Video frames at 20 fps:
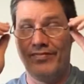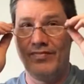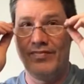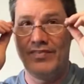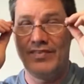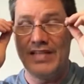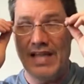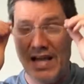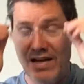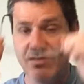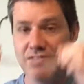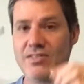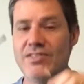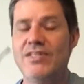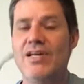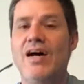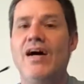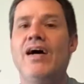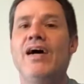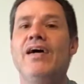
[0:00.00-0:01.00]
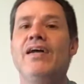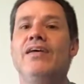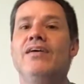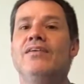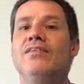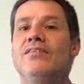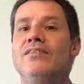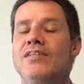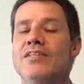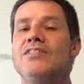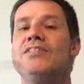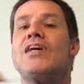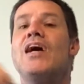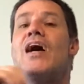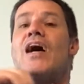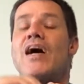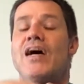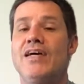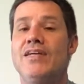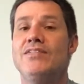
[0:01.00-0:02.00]
downside, the
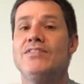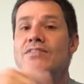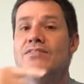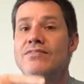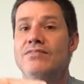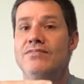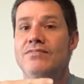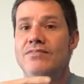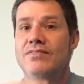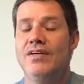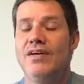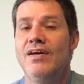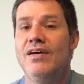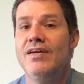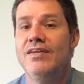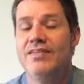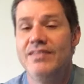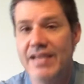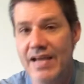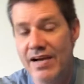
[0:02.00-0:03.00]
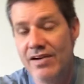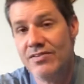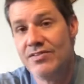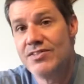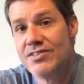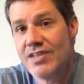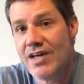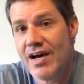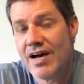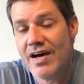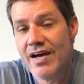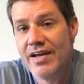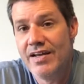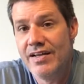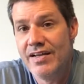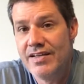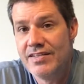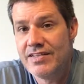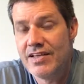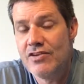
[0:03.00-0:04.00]
size. Downside
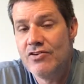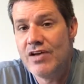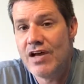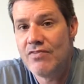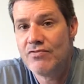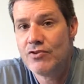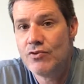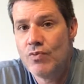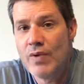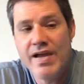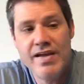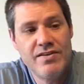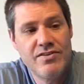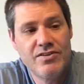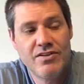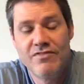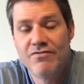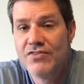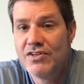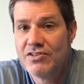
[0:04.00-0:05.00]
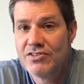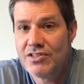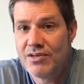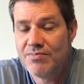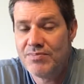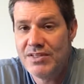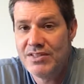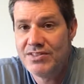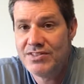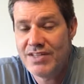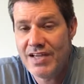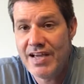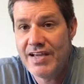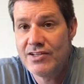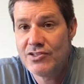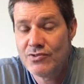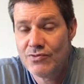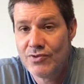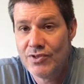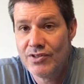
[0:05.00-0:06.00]
is that you have to wait till it fills up these
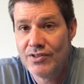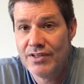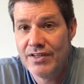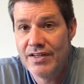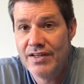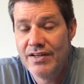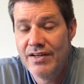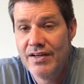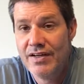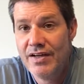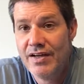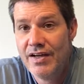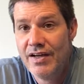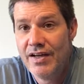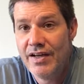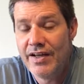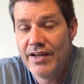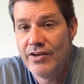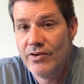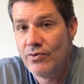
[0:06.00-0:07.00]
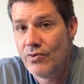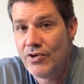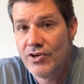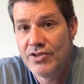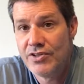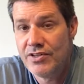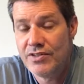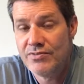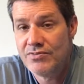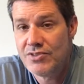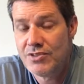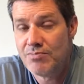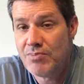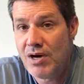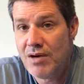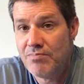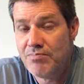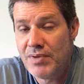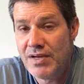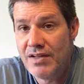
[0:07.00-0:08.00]
tanks, really, in order to
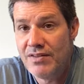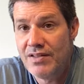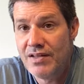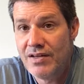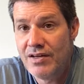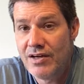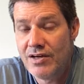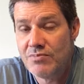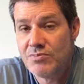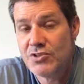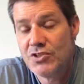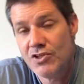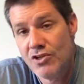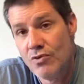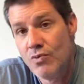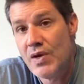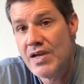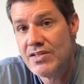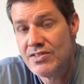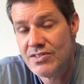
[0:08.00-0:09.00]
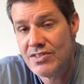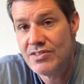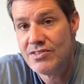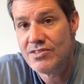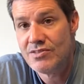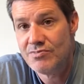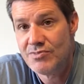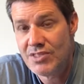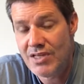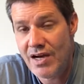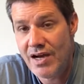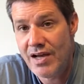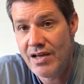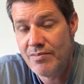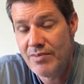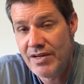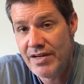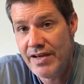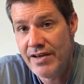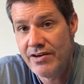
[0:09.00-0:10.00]
pump anything up. So you're wasting some time
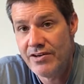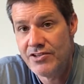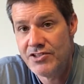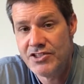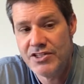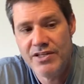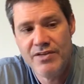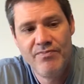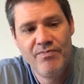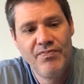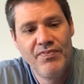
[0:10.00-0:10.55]
and energy.